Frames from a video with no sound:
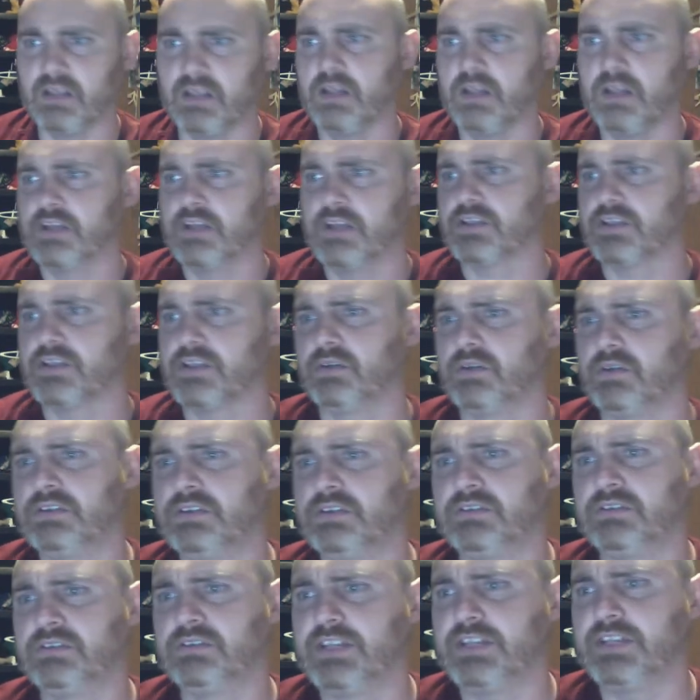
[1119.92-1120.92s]
So
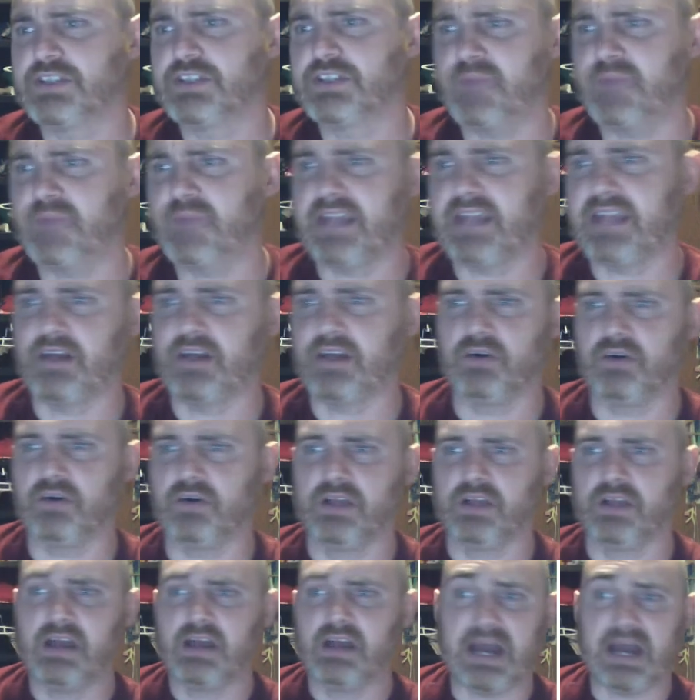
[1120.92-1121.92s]
here's the main code.
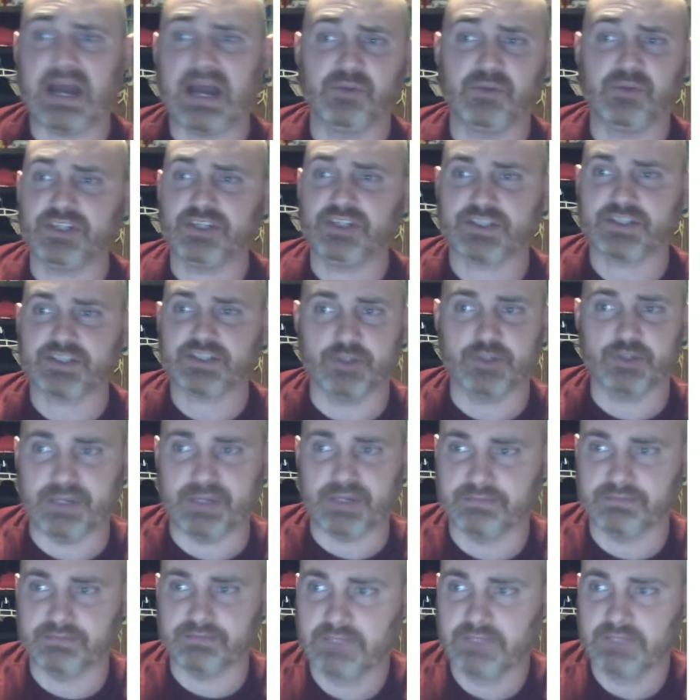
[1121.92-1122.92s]
I'm really just looping.
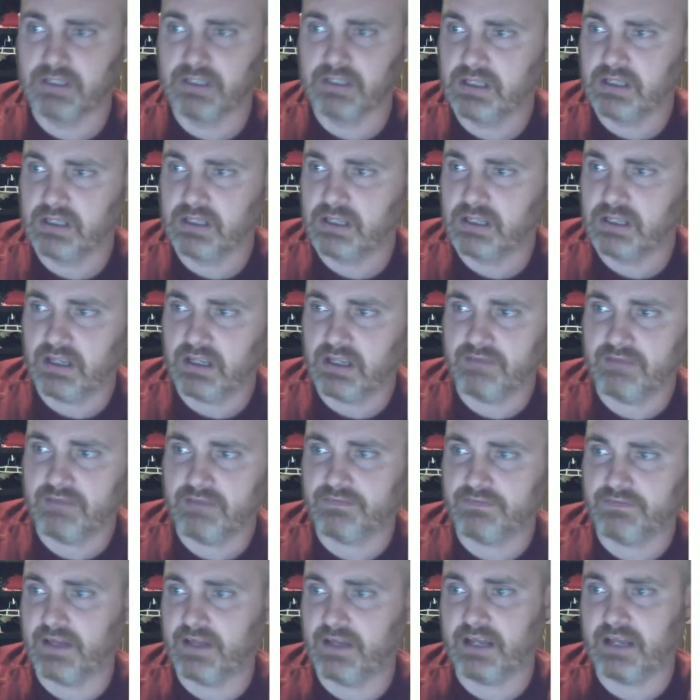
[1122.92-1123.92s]
If
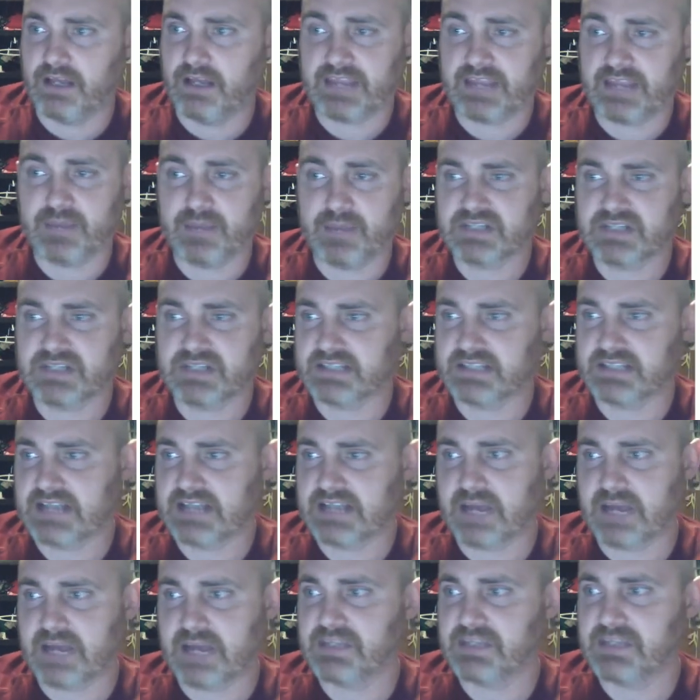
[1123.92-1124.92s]
the camera's not
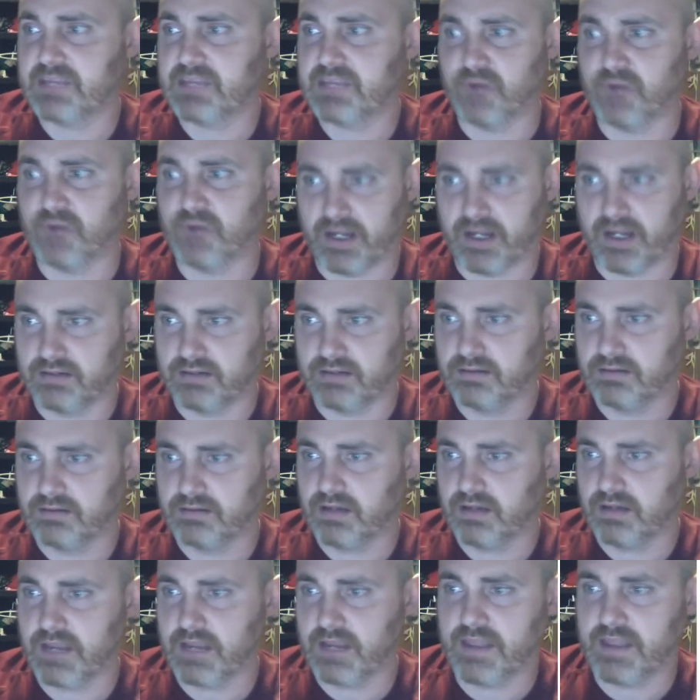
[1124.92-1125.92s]
stopped, keep running.
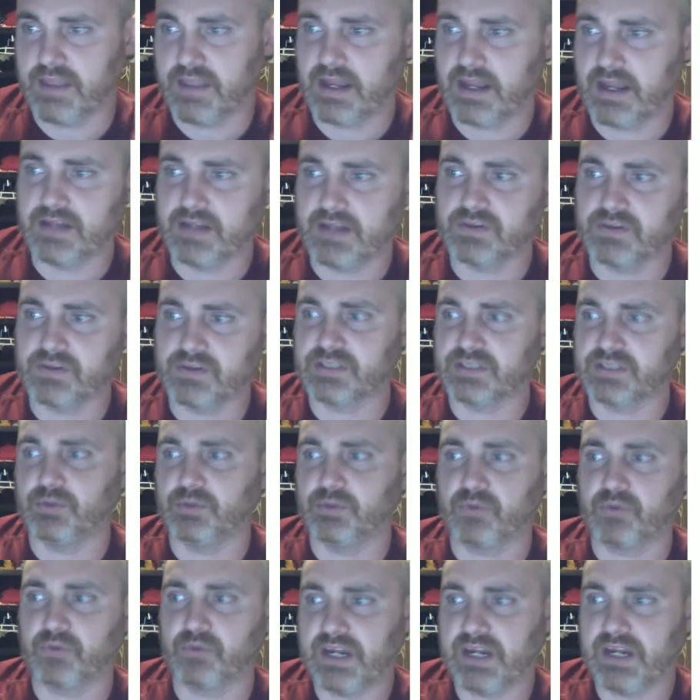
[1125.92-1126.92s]
And then I do the simple
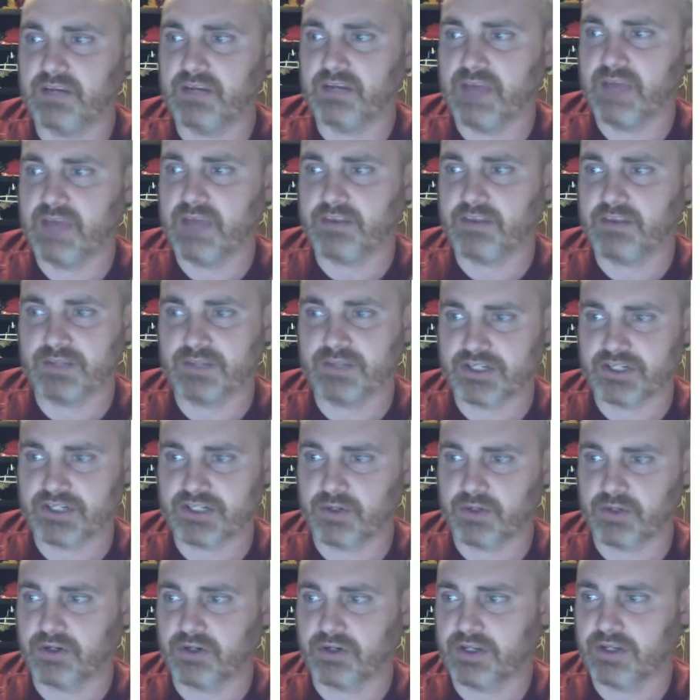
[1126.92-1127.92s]
read method, which I showed
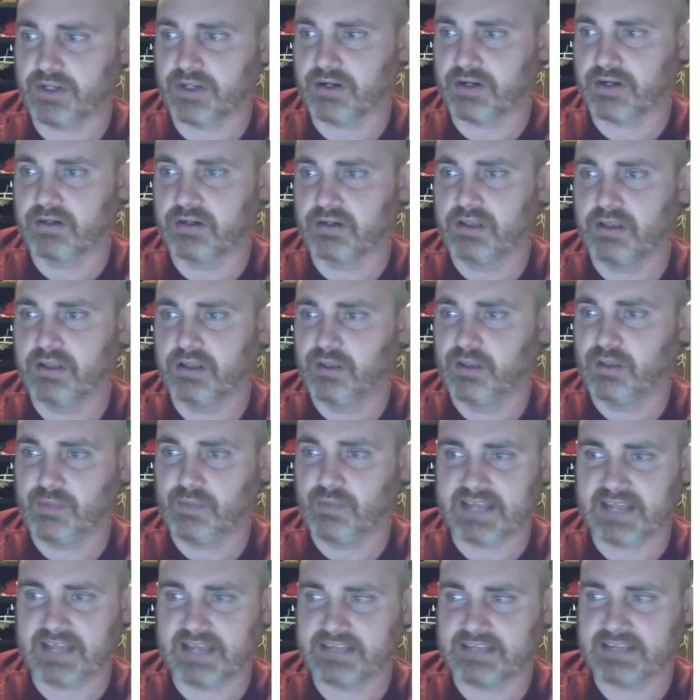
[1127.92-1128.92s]
earlier,
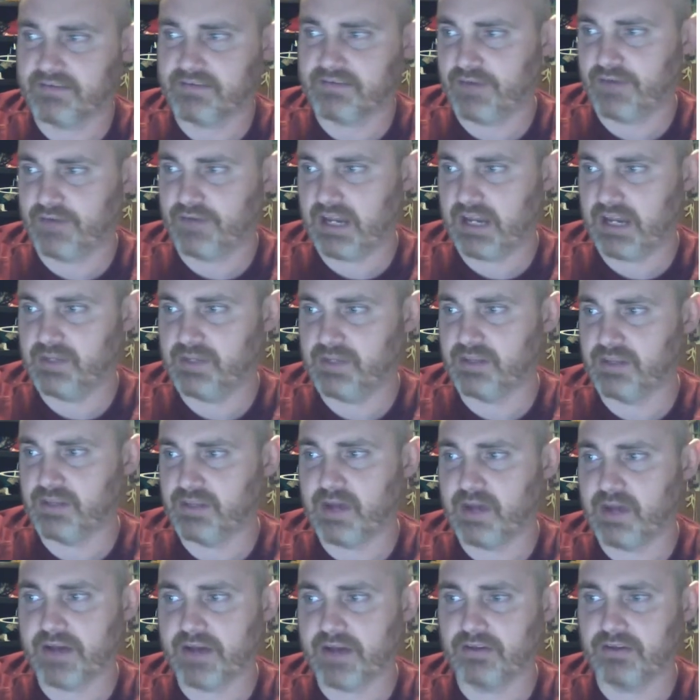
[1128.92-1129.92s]
pass that frame into the
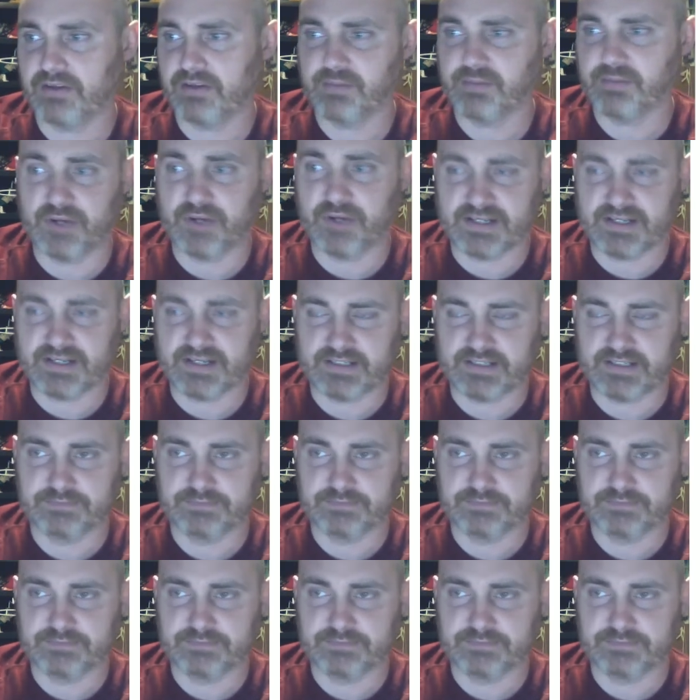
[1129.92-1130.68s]
model and predict it.